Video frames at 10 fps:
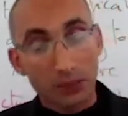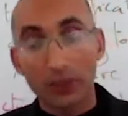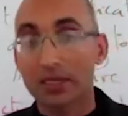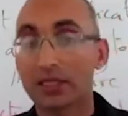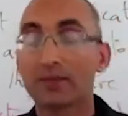
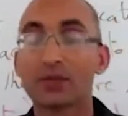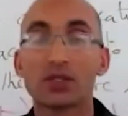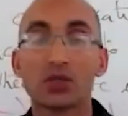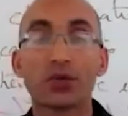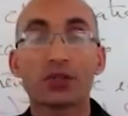with
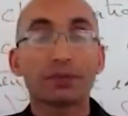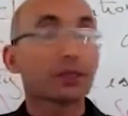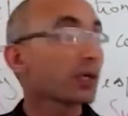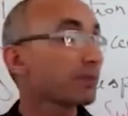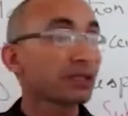
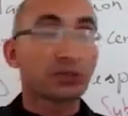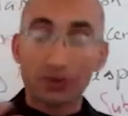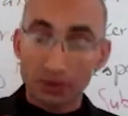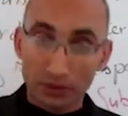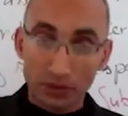rhythmical
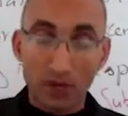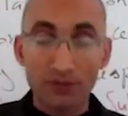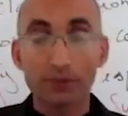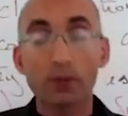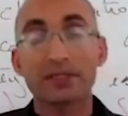patterns of
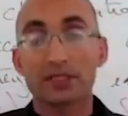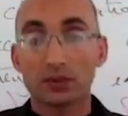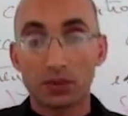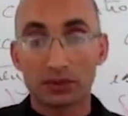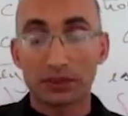the poem and
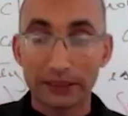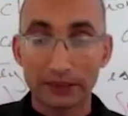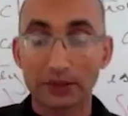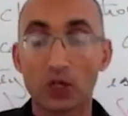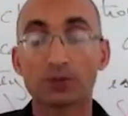so on.
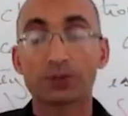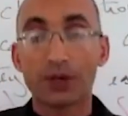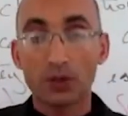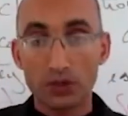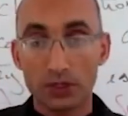Clear. So
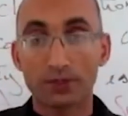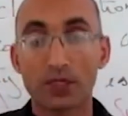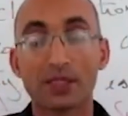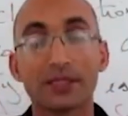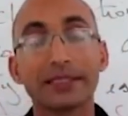prose
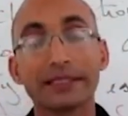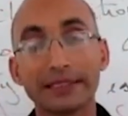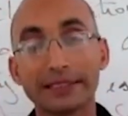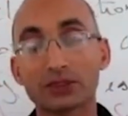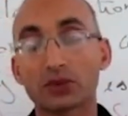
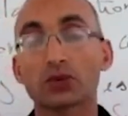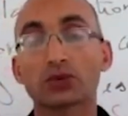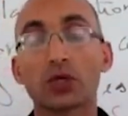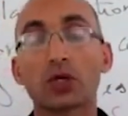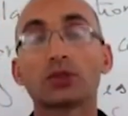is
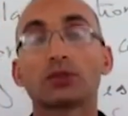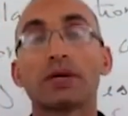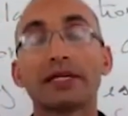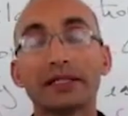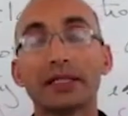concerned
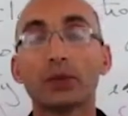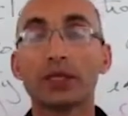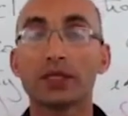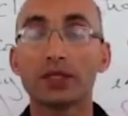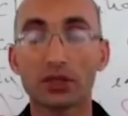mainly
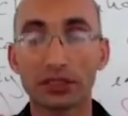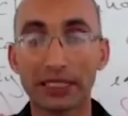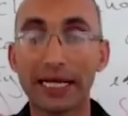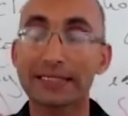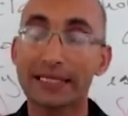with,
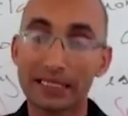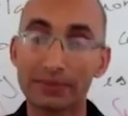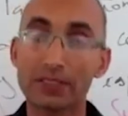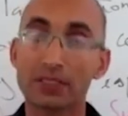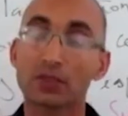okay, as
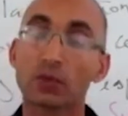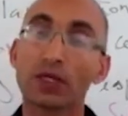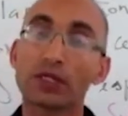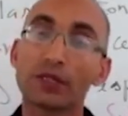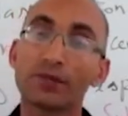elements
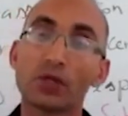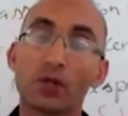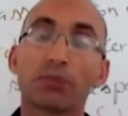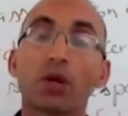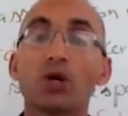
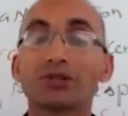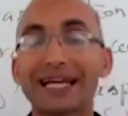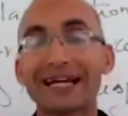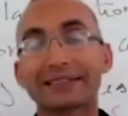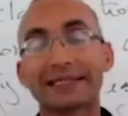with
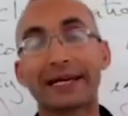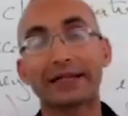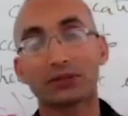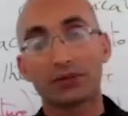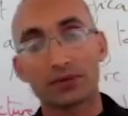plot and
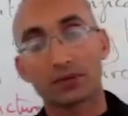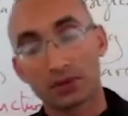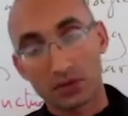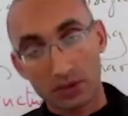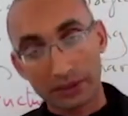characters.
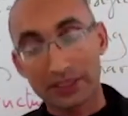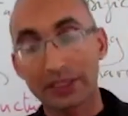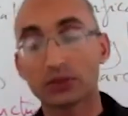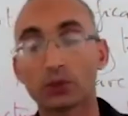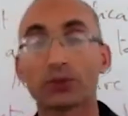Okay,
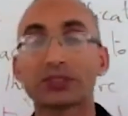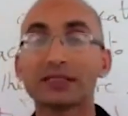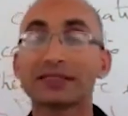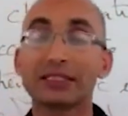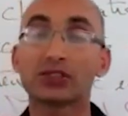these
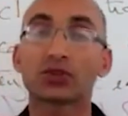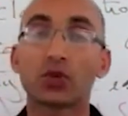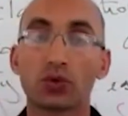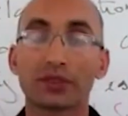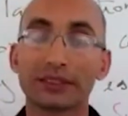represent its
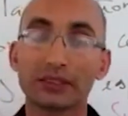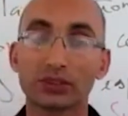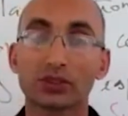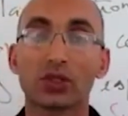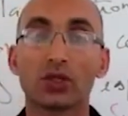core.
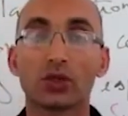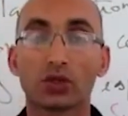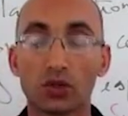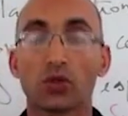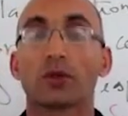Its
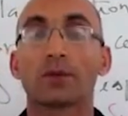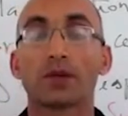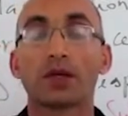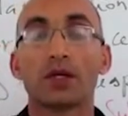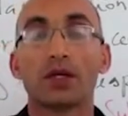core.
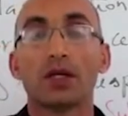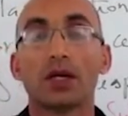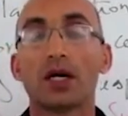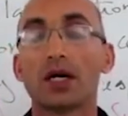We